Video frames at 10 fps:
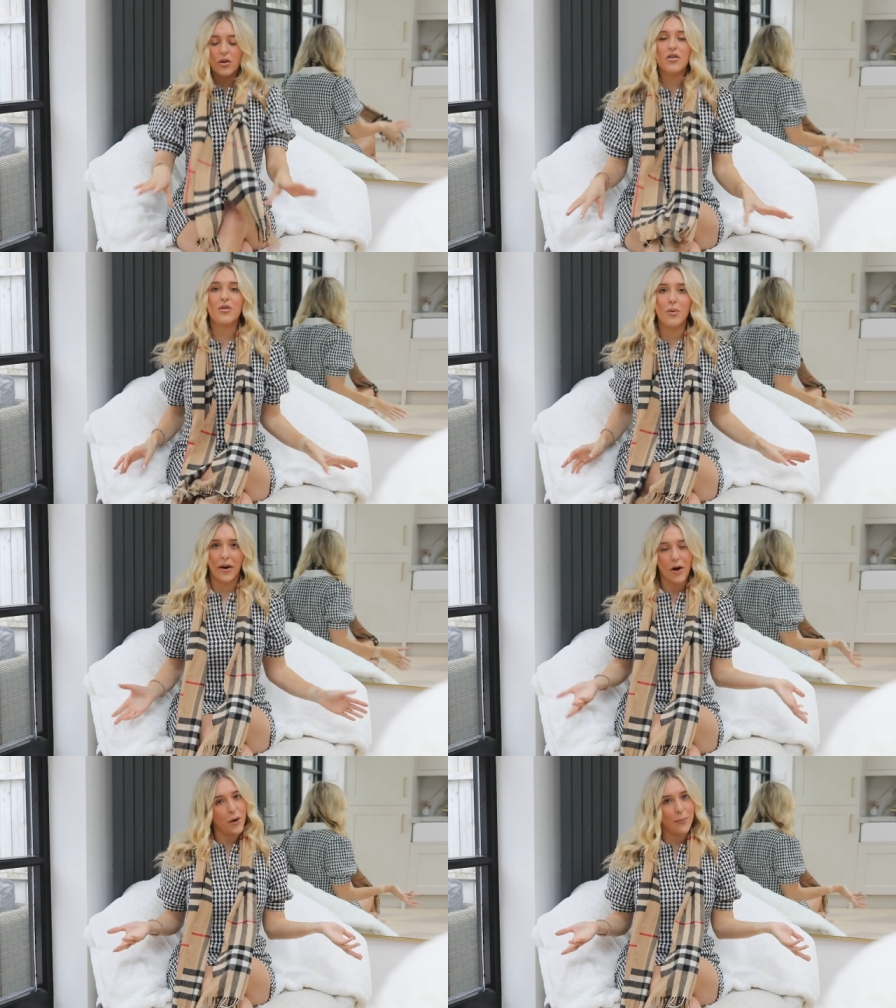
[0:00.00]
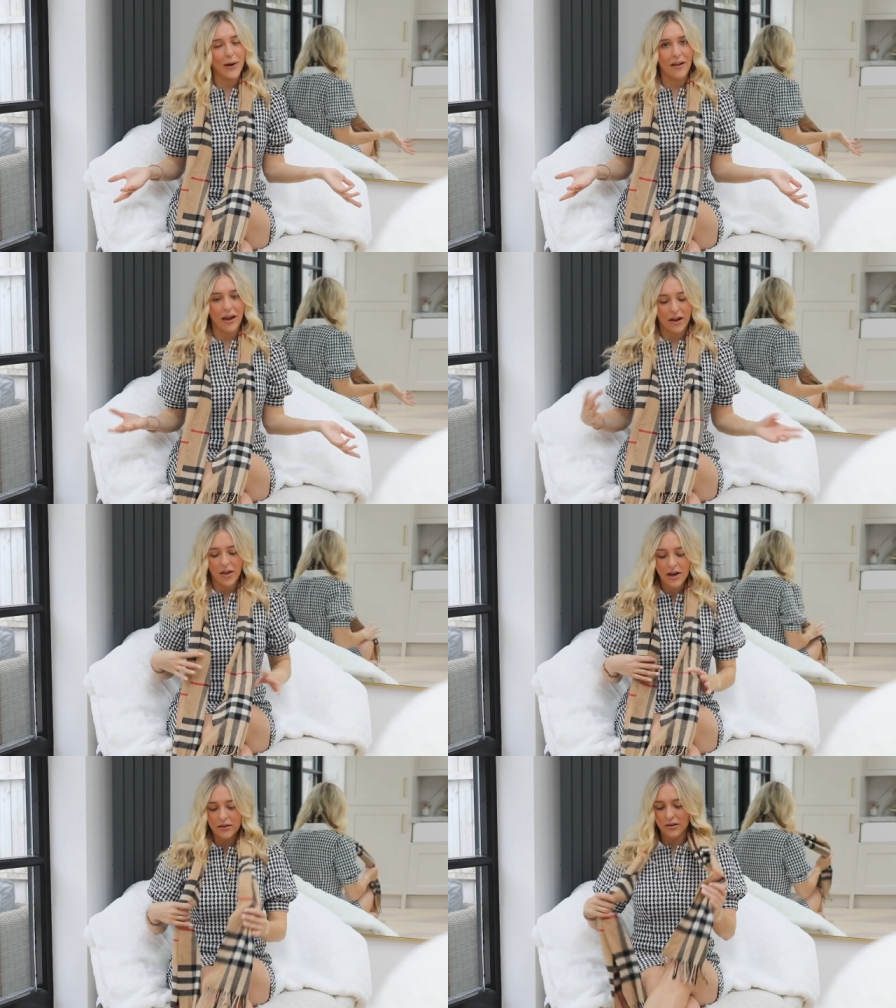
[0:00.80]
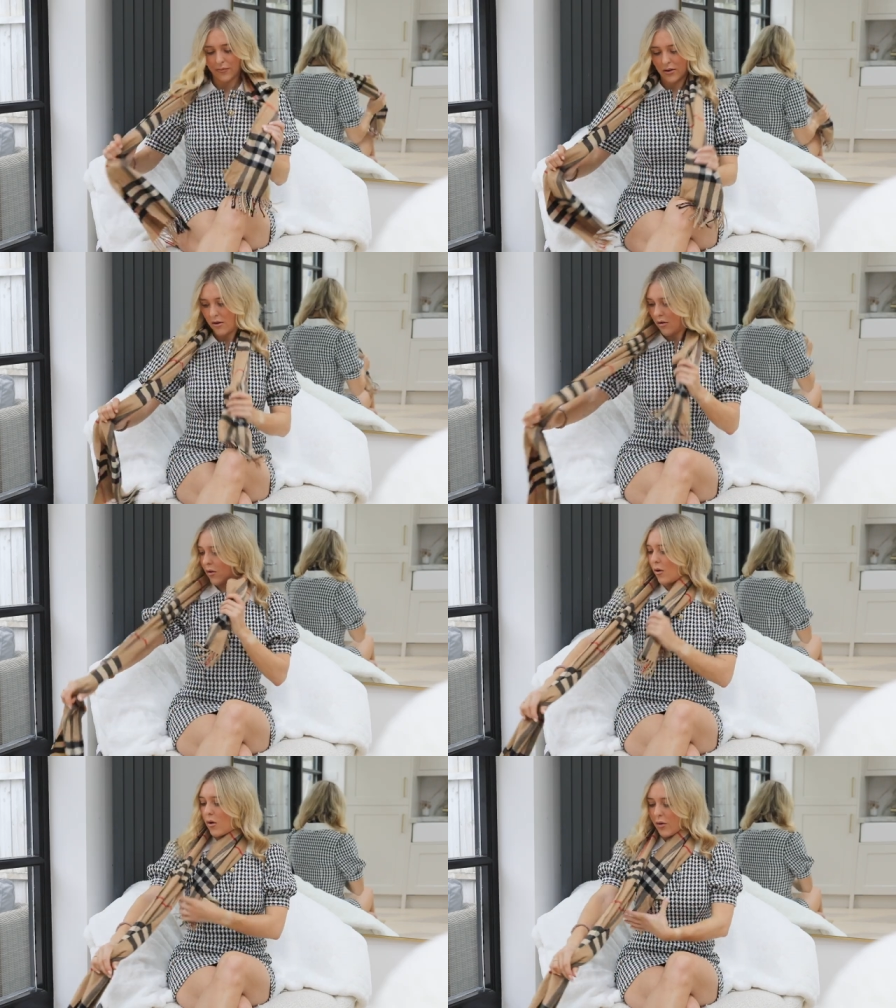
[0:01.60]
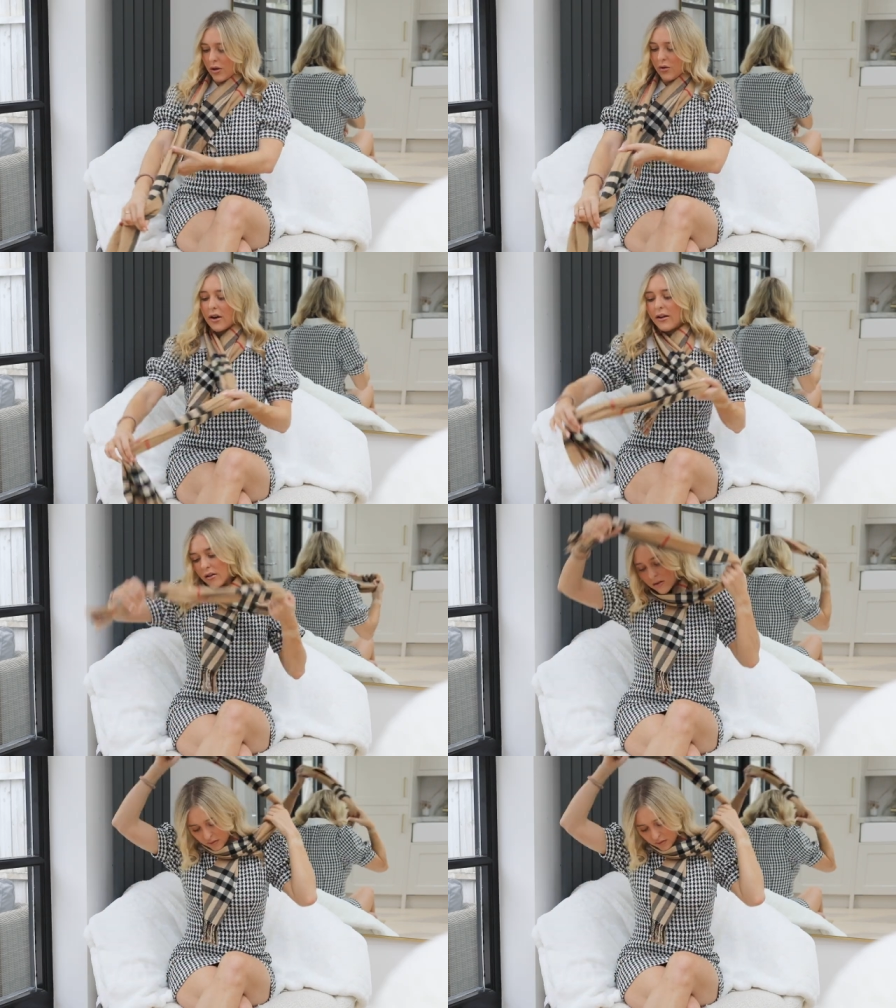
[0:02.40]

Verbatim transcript: You can just wear it open like this, or you can